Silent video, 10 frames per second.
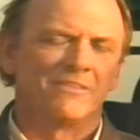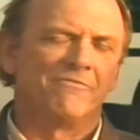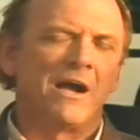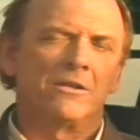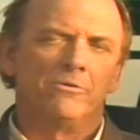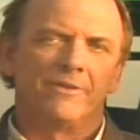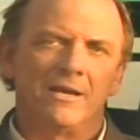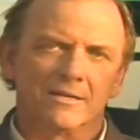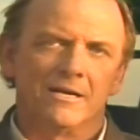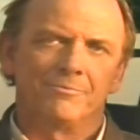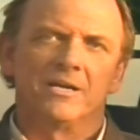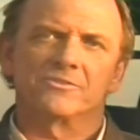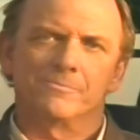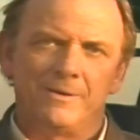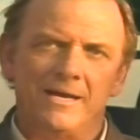The value of the helicopter had
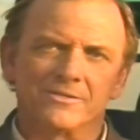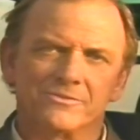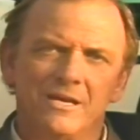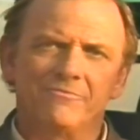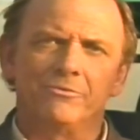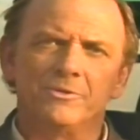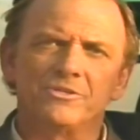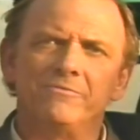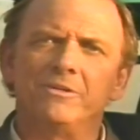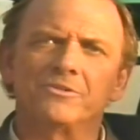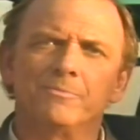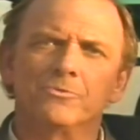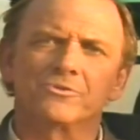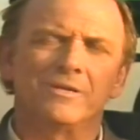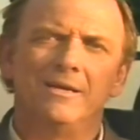surpassed that for which even its
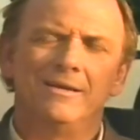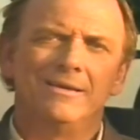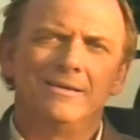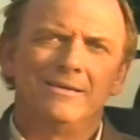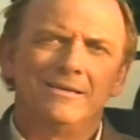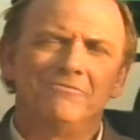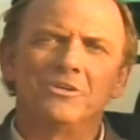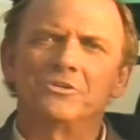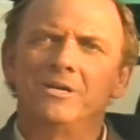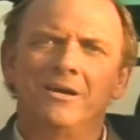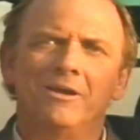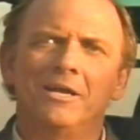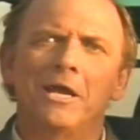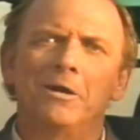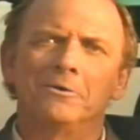most visionary
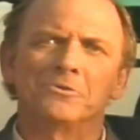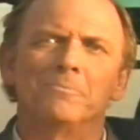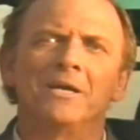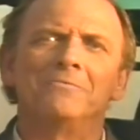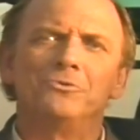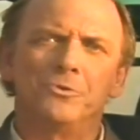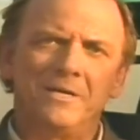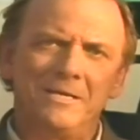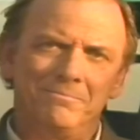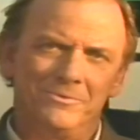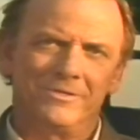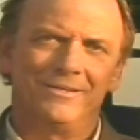adherents might have dreamed.